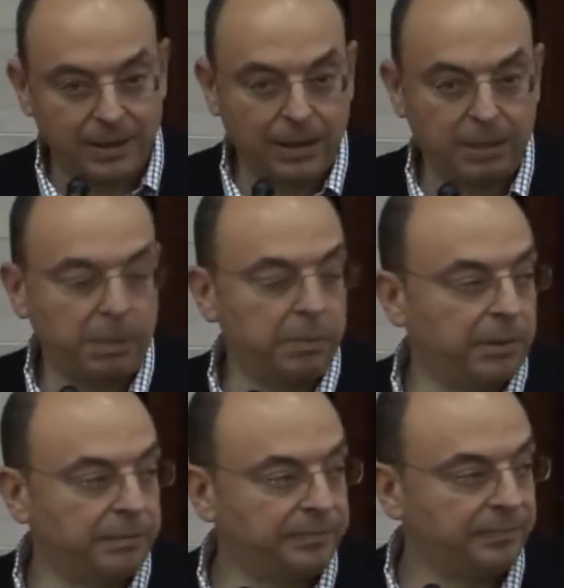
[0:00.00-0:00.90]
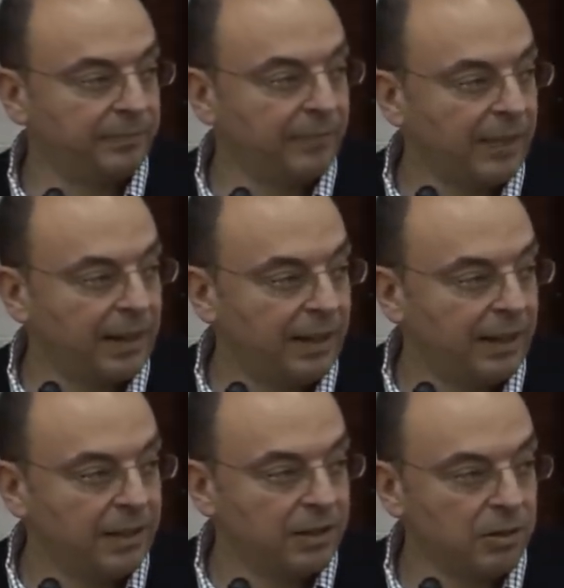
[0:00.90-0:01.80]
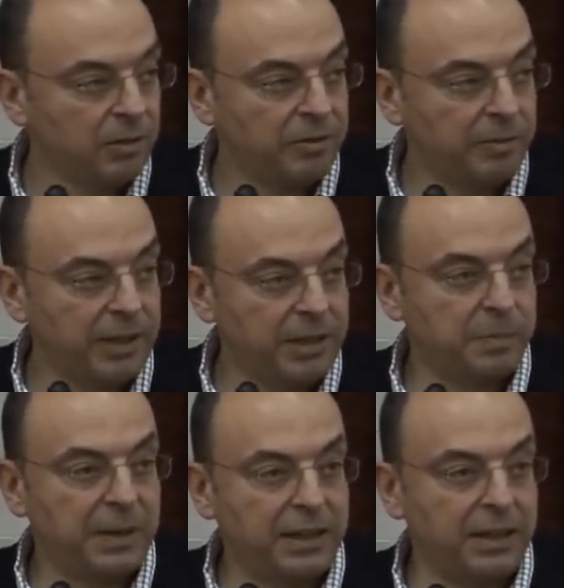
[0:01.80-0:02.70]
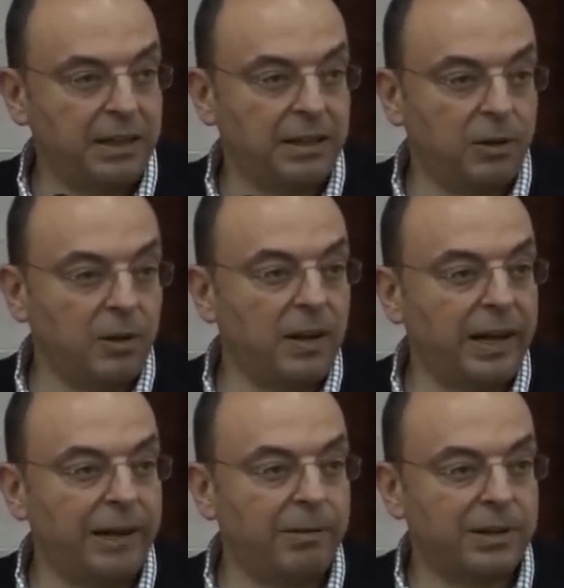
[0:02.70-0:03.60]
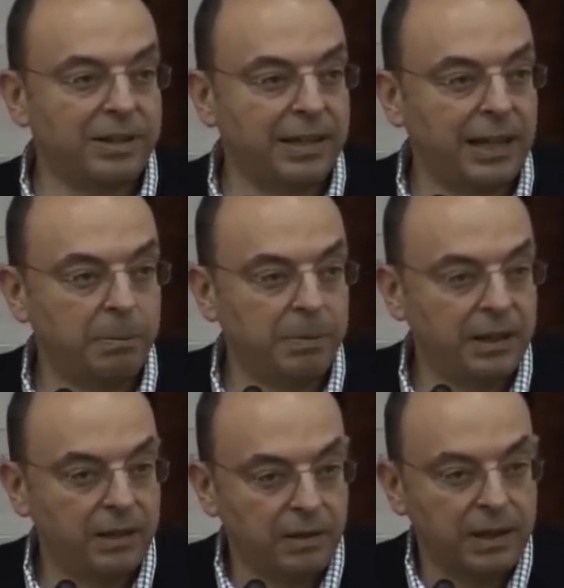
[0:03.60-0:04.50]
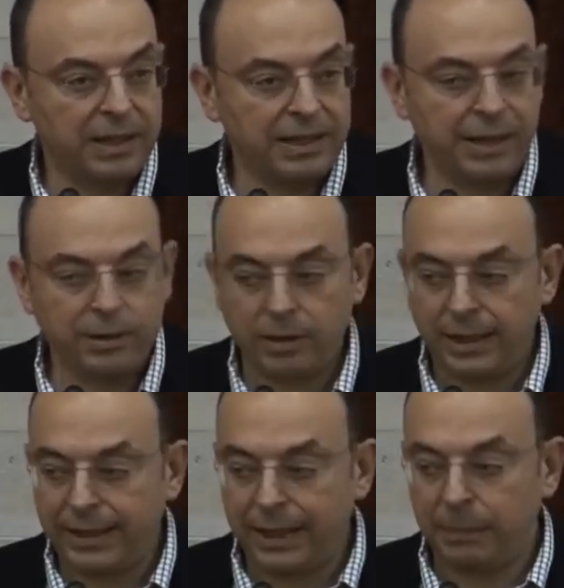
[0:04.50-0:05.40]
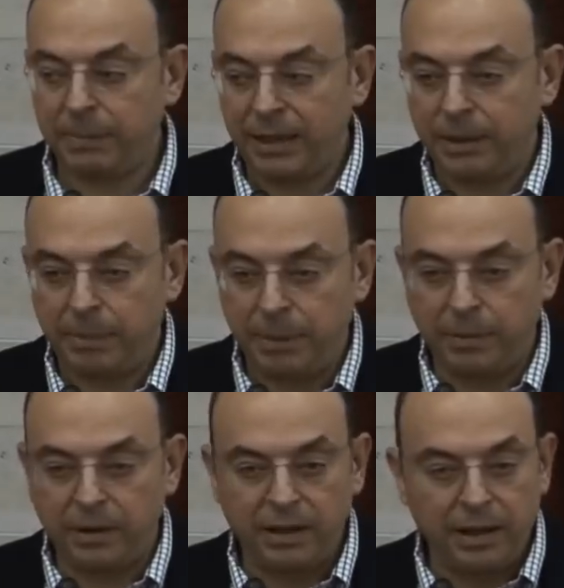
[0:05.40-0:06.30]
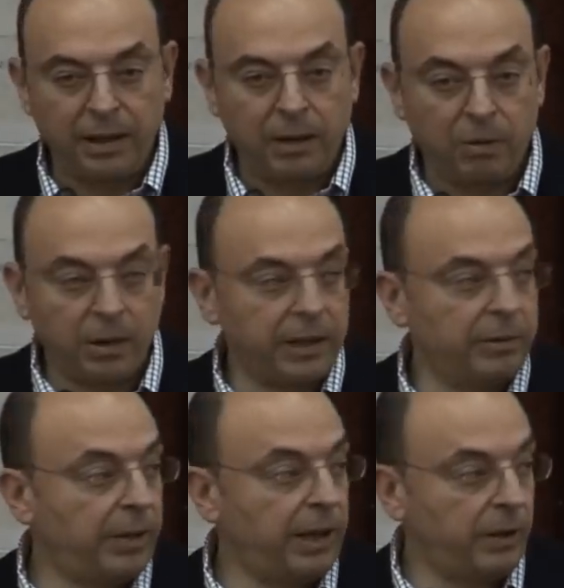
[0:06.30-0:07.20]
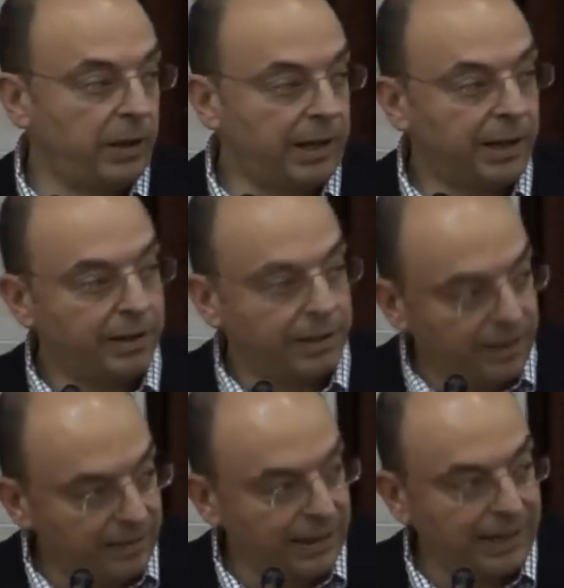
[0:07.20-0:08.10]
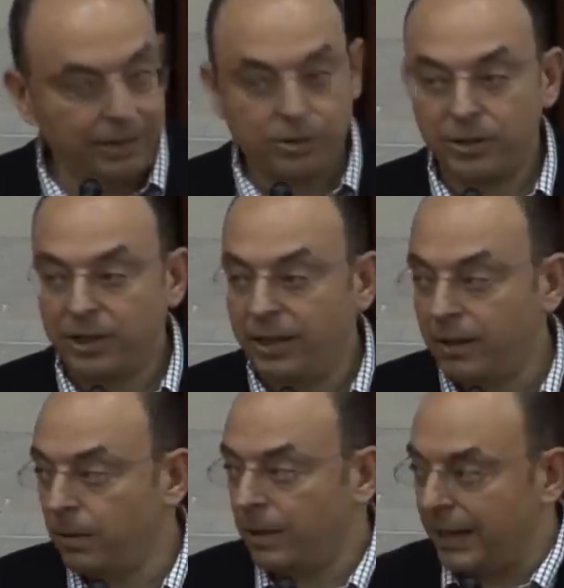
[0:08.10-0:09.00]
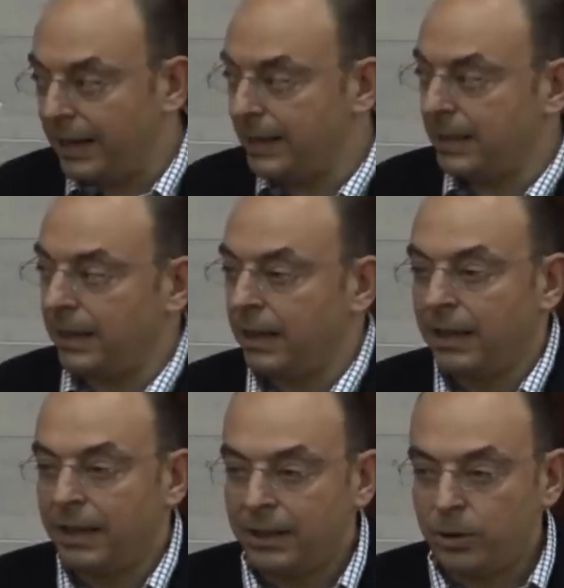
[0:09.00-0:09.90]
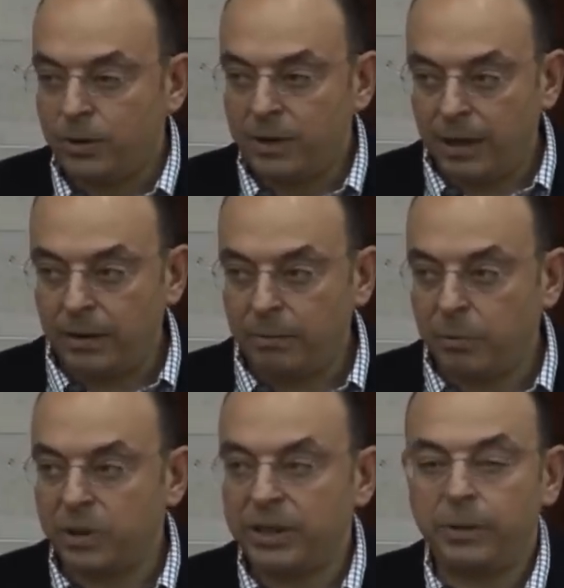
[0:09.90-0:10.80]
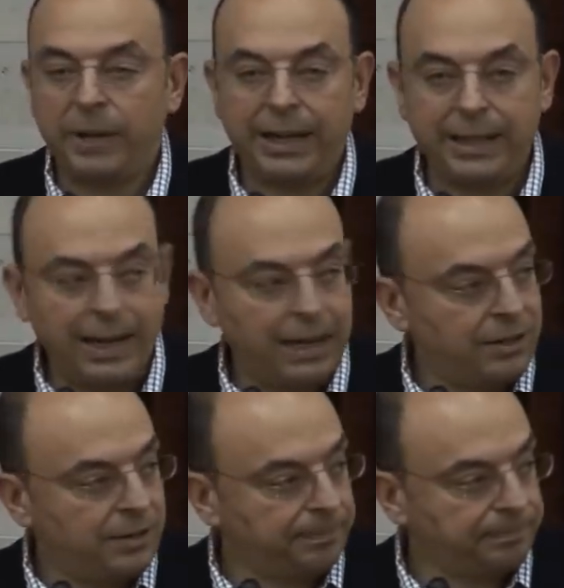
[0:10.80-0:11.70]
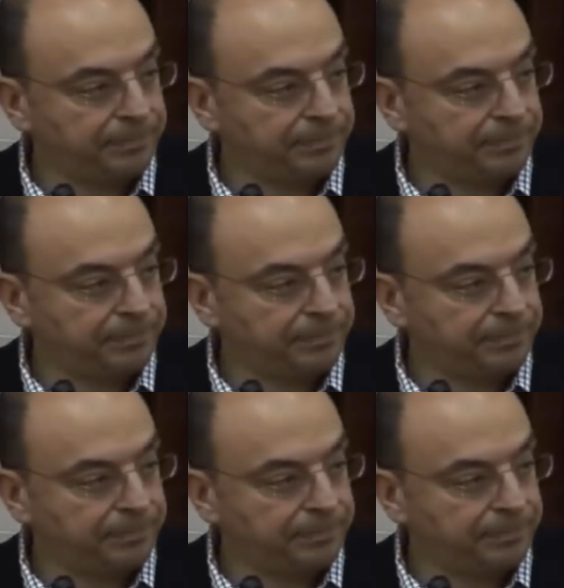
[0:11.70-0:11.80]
and people. So for me, spending long hours helping the organization and helping the people, one way or another, giving lectures here, organizing board away days,